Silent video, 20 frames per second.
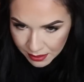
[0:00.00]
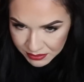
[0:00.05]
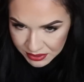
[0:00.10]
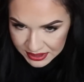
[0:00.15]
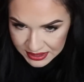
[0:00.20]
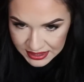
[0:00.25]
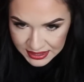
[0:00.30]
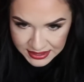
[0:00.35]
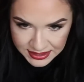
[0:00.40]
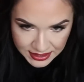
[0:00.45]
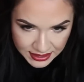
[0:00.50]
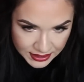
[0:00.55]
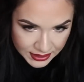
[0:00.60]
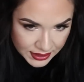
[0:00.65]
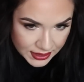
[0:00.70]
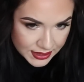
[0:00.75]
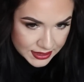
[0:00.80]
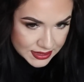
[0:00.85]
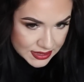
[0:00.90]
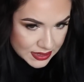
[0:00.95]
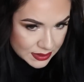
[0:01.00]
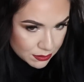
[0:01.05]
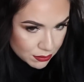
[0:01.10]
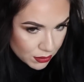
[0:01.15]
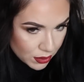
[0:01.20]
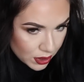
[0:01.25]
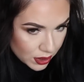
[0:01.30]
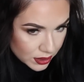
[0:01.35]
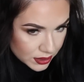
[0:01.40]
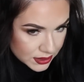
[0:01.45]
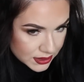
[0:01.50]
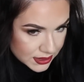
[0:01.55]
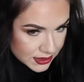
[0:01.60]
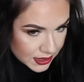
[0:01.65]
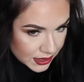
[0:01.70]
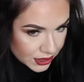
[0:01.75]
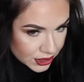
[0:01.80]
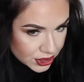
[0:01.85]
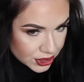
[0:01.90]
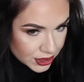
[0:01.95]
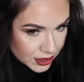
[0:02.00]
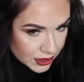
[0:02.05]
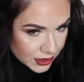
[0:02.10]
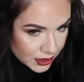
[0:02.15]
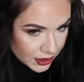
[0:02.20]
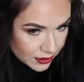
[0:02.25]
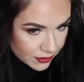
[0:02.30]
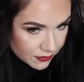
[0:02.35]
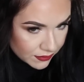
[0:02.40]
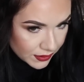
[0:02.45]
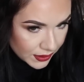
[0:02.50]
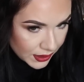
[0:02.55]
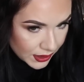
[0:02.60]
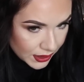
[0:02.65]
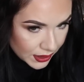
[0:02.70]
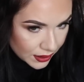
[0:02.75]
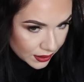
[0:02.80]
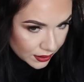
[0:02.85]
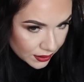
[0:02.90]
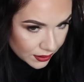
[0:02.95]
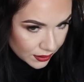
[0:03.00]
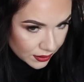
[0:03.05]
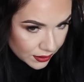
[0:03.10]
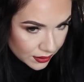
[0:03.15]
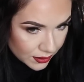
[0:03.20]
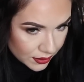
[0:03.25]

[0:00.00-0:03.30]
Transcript: I'm just gonna take a small section of hair.